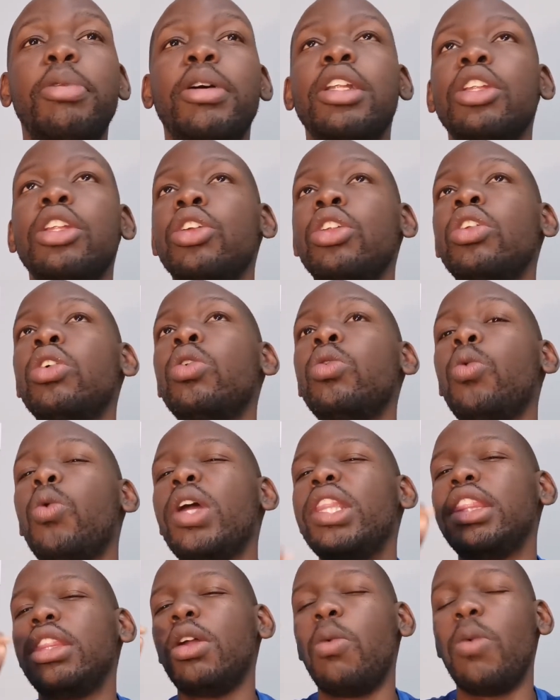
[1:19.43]
But you know
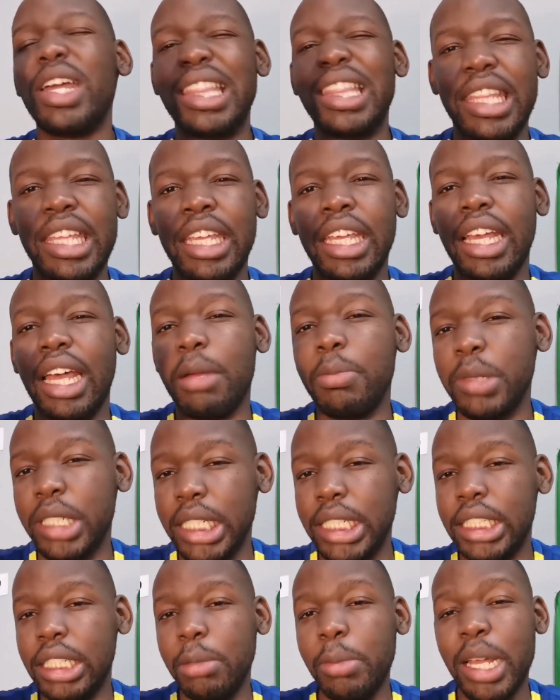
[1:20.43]
what? The one thing I'm
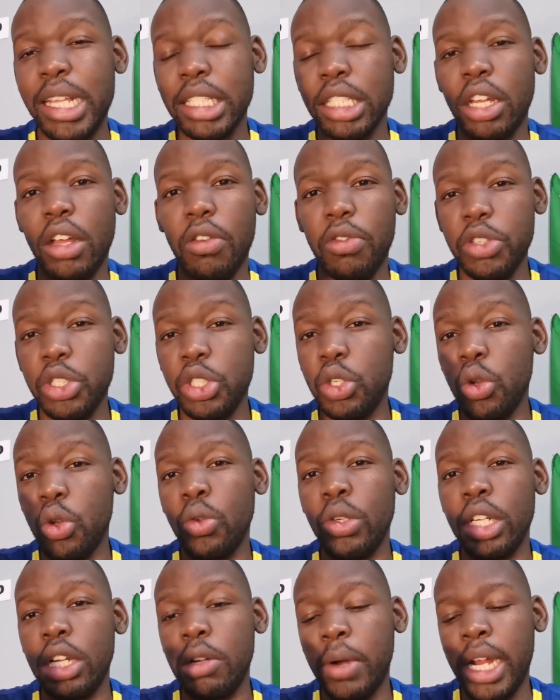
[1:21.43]
teaching myself
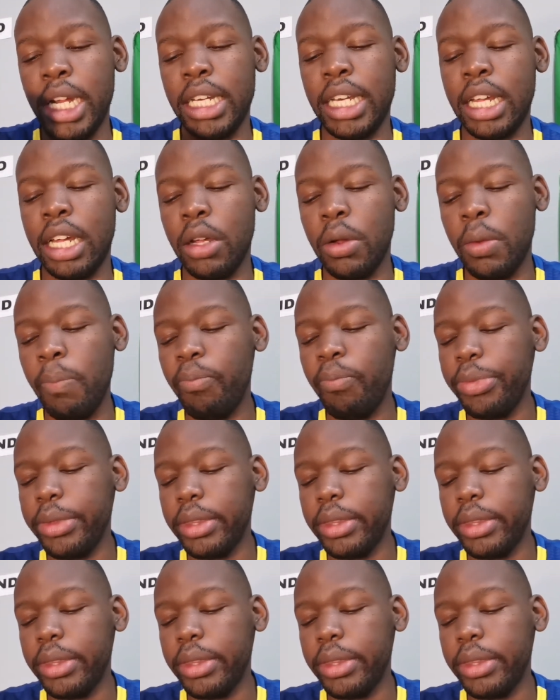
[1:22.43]
slowly right now